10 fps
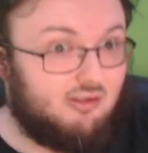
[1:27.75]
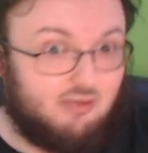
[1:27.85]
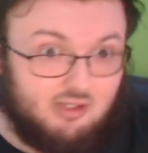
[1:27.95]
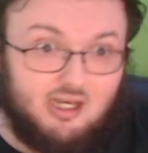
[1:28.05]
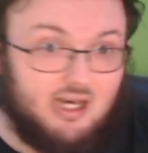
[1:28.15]

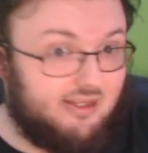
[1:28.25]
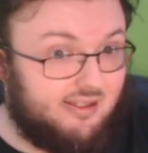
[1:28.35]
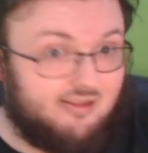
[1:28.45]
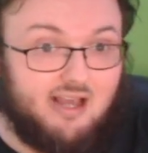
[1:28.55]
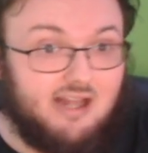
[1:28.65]
the
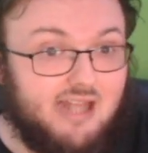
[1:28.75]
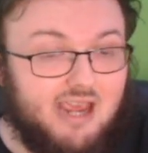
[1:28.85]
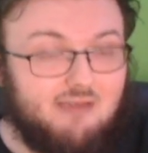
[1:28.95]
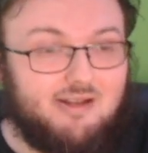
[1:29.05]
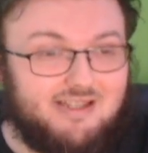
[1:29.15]

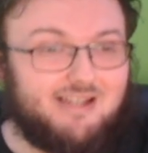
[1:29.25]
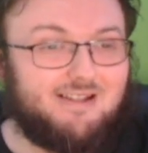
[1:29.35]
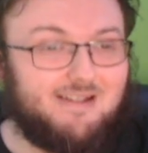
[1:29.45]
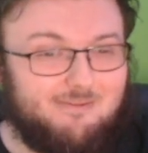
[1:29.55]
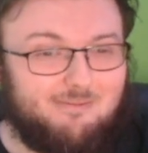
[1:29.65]
Sunday, which is
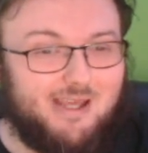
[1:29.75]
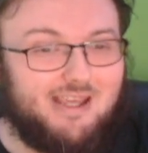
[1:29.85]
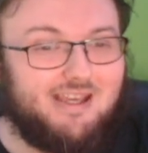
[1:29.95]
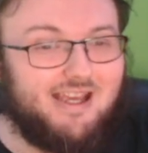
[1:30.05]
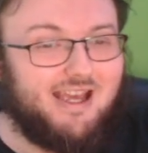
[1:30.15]
going to
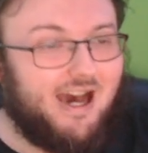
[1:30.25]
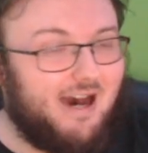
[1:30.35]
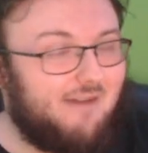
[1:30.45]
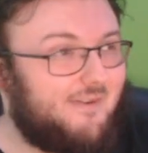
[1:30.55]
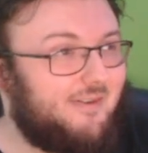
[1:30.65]
be,
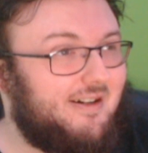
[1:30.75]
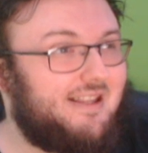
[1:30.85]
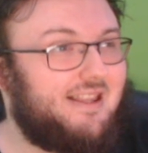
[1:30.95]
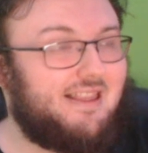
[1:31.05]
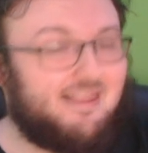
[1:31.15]
of
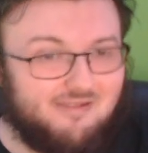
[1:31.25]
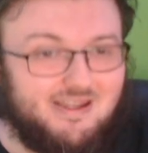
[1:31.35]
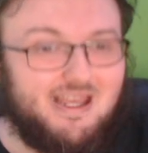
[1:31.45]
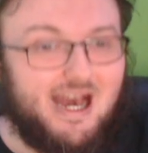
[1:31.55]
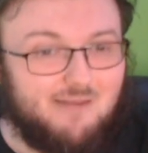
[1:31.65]
course,
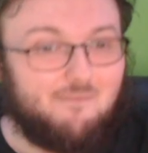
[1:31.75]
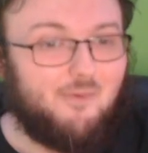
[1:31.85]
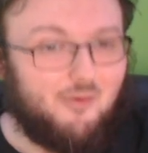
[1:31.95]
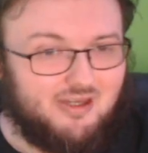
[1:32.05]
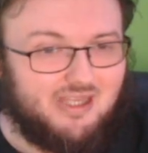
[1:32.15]
three out of
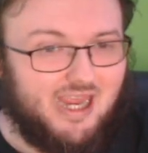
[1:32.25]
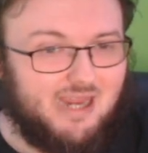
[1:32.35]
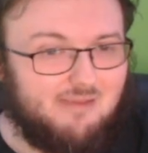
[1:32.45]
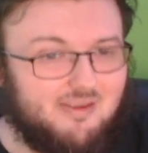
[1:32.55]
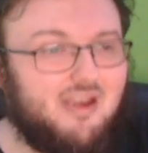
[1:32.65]
four
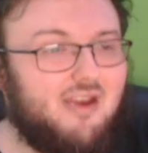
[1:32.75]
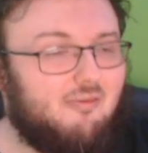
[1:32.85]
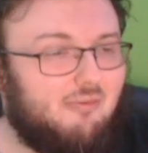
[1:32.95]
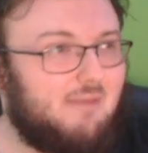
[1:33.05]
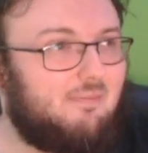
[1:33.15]
games
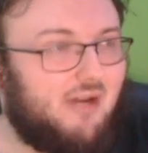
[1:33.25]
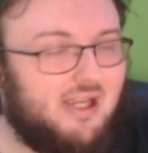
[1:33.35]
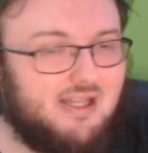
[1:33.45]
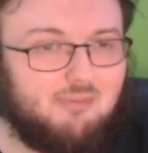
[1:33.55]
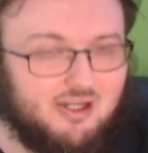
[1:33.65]
we
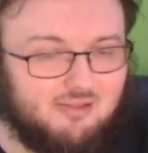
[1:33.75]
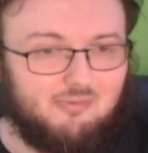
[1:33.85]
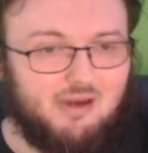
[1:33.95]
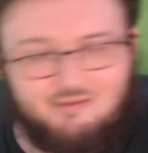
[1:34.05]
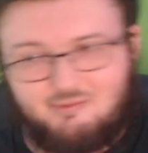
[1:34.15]
played the Baltimore
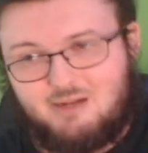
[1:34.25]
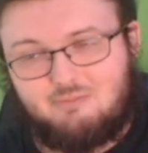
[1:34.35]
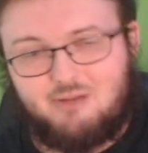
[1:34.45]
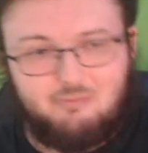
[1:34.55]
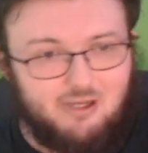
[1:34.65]
Ravens. We didn't
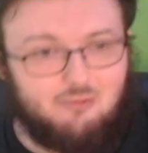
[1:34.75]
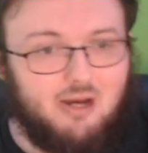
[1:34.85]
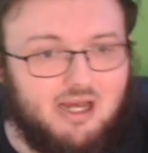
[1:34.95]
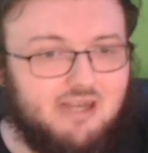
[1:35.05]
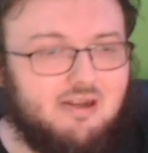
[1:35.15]
play week
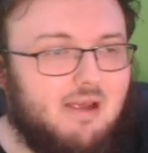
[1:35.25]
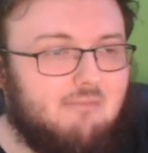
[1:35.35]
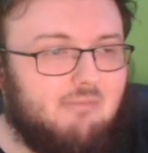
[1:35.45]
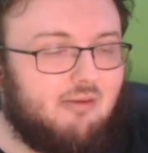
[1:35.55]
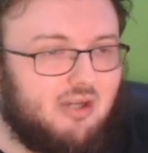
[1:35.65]
one,
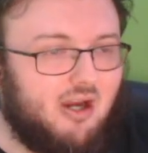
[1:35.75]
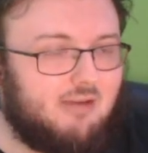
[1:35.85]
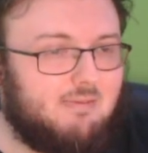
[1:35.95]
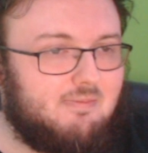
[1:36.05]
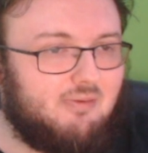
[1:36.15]
but we are going
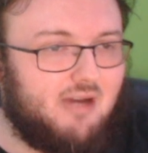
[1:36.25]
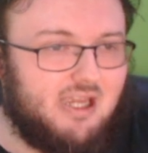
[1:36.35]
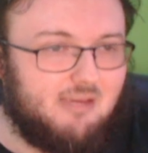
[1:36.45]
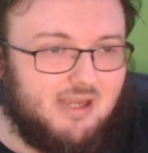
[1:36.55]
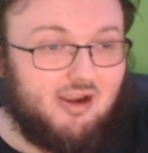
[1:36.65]
to be playing
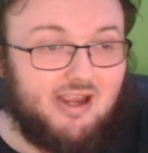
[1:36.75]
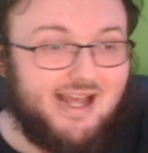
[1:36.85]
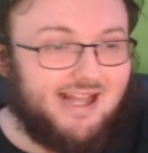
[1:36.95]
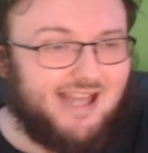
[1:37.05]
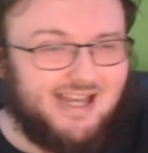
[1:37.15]
him here. And
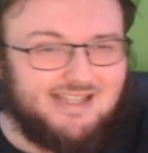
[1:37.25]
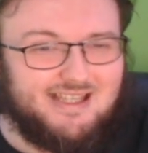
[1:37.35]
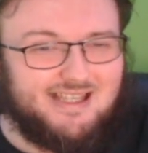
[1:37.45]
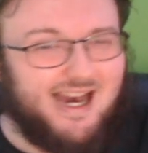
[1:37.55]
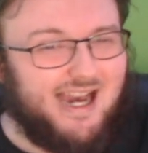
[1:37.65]
that's actually
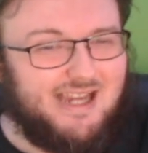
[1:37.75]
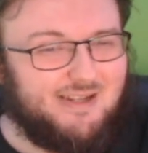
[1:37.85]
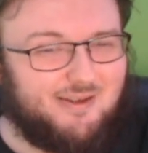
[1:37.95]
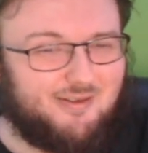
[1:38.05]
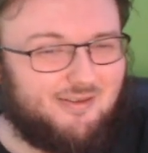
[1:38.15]
kind
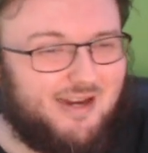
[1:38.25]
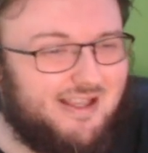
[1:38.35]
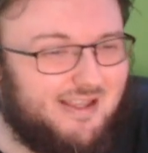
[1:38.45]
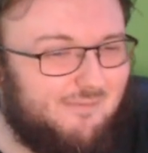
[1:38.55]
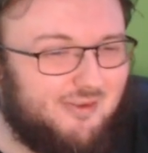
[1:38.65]
of
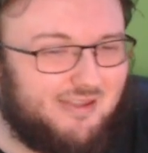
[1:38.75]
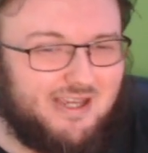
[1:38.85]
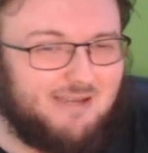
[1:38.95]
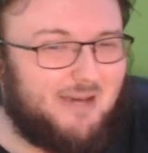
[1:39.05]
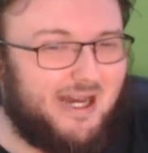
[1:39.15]
crazy if you
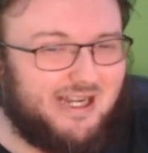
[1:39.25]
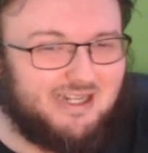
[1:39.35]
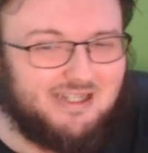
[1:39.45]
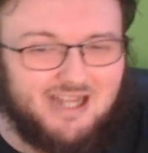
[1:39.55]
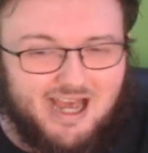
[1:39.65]
think about it.
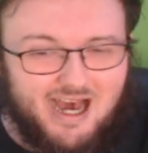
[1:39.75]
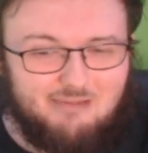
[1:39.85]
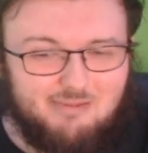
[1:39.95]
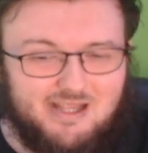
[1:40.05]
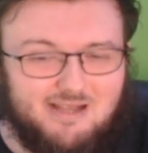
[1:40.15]
I
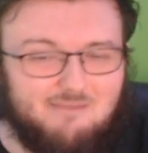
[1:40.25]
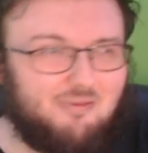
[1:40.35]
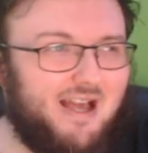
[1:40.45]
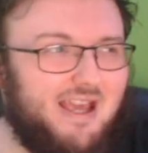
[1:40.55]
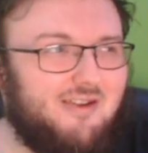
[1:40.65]
mean, to
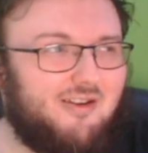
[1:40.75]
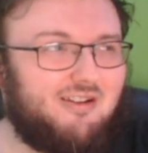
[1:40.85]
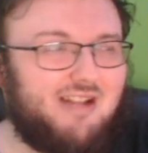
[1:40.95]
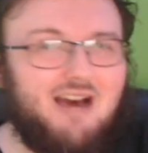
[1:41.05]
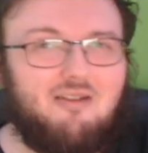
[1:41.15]
play your
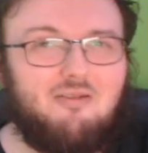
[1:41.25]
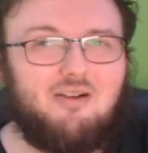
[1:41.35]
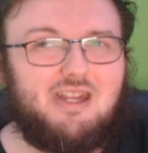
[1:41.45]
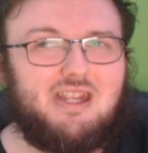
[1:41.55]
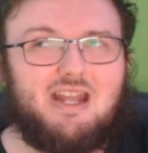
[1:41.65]
not
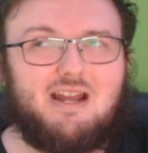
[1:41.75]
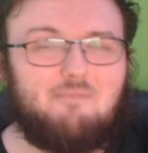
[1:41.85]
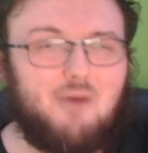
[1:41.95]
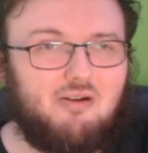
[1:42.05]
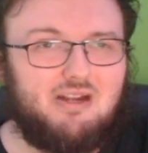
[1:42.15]
only an
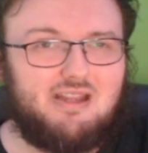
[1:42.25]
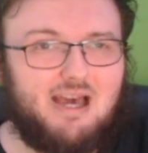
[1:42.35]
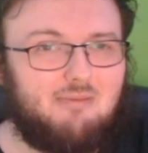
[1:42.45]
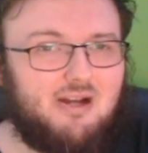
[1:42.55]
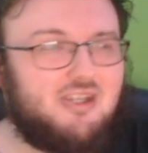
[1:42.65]
opponent
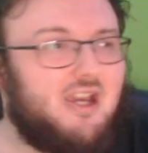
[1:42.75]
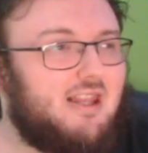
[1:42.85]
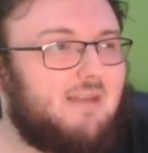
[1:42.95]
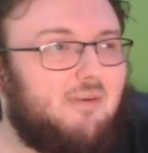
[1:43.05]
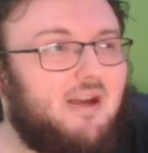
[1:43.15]
that much,
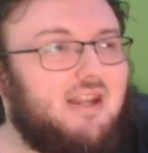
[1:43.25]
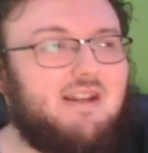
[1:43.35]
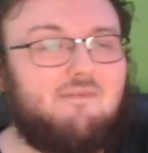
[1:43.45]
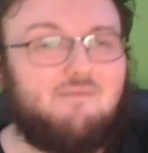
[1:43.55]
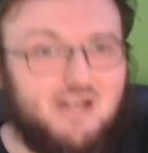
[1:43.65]
to play a
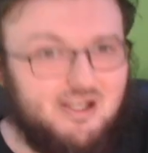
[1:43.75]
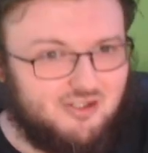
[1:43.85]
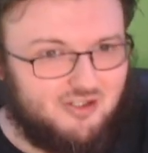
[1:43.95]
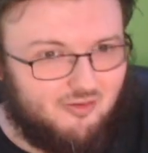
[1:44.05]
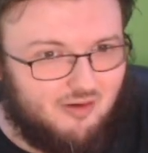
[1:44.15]

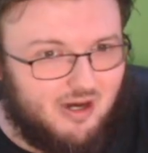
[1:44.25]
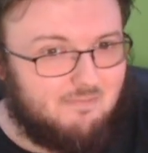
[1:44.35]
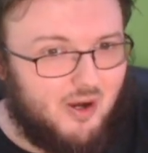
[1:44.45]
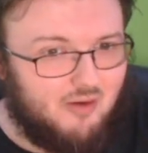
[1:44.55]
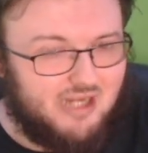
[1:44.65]
divisional
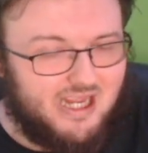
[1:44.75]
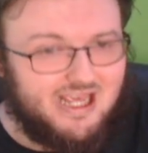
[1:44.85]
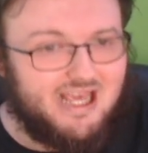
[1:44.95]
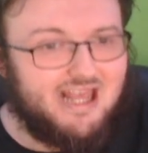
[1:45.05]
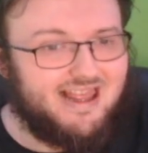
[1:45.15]
opponent
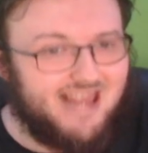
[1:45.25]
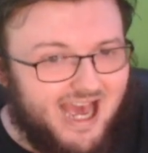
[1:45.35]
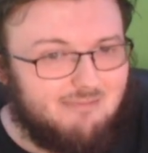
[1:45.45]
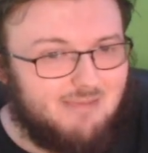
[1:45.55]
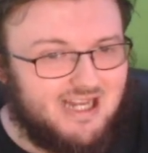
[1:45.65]

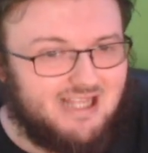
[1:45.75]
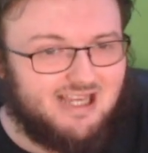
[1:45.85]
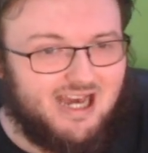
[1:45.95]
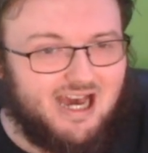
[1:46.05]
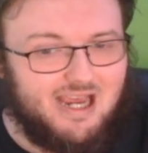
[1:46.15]
that many
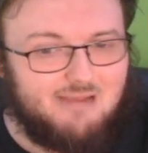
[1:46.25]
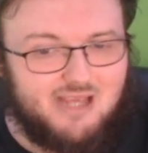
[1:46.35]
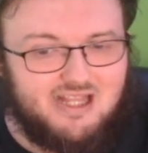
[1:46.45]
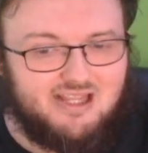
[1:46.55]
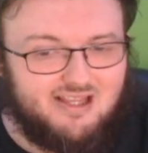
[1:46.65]
times
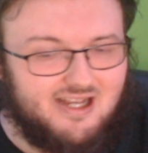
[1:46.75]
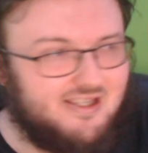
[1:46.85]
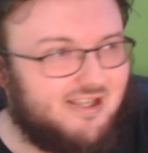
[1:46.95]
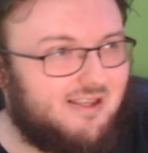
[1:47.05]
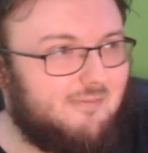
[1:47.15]
in such
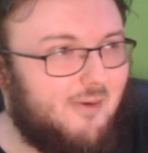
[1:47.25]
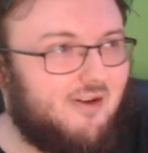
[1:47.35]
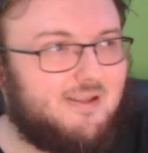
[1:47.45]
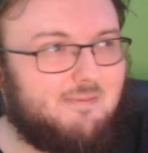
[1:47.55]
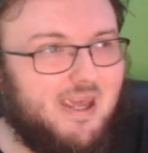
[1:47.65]
a
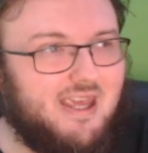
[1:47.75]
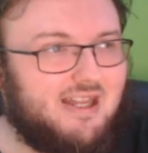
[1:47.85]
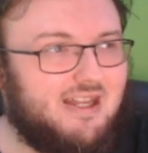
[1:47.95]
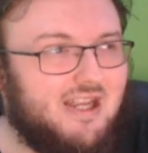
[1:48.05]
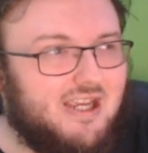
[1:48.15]
small
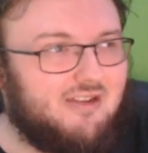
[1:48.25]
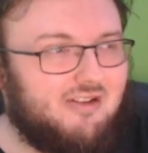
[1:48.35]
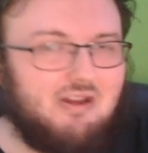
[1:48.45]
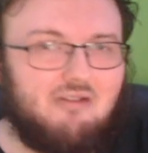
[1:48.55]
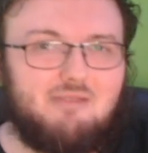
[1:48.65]
span. You know,
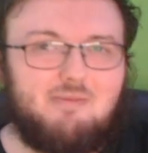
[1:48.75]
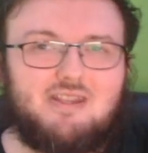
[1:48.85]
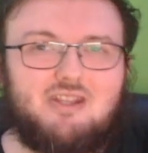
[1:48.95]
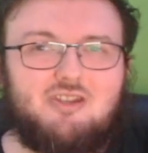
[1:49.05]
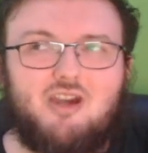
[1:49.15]
they always make
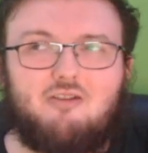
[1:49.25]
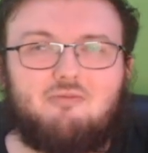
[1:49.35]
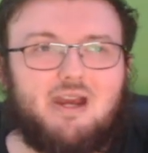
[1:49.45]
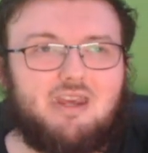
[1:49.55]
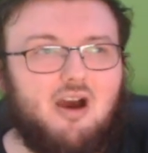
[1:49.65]
the joke
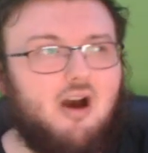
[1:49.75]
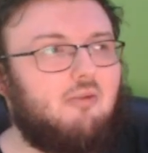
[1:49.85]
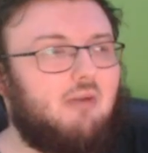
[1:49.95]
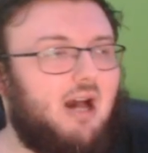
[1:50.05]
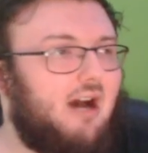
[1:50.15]
like, oh,
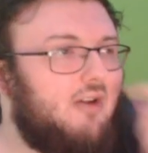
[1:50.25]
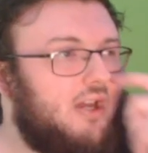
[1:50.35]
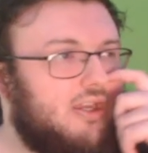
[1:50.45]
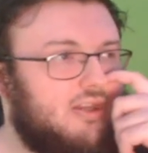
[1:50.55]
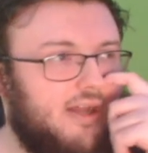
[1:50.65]
well,
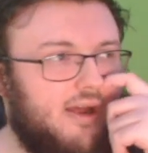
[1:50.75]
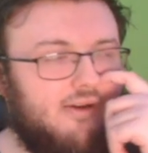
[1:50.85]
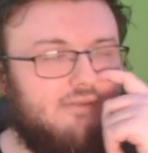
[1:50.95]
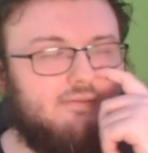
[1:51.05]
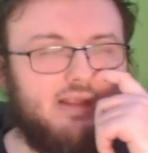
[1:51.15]
you
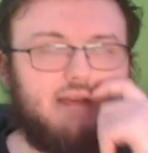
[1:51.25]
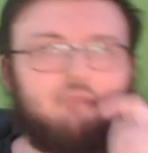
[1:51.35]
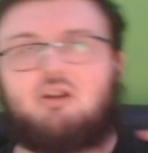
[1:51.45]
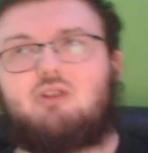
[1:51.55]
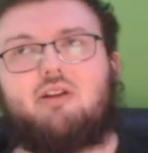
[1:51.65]
know,
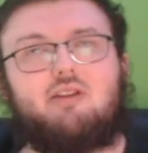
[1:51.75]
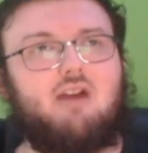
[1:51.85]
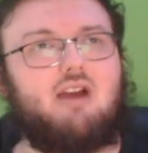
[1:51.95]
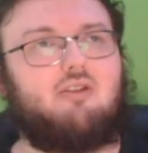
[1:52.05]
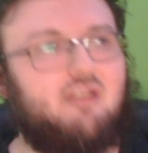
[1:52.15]
when you're in the
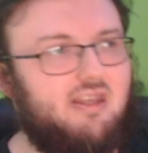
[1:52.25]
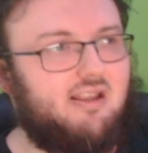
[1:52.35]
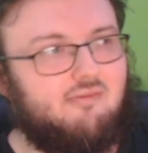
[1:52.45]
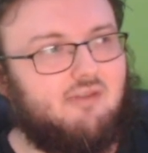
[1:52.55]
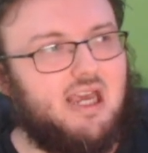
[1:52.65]
regular
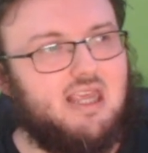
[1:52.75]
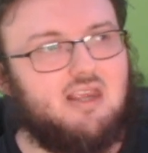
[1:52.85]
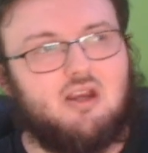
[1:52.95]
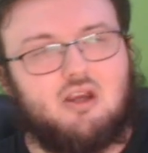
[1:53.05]
season, right?